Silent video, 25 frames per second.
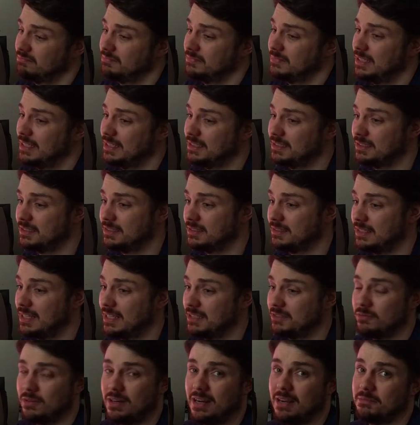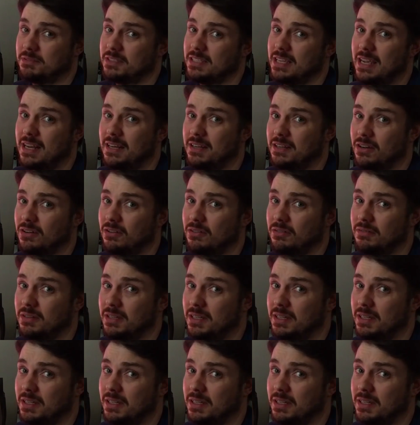That's what I'm saying, you know.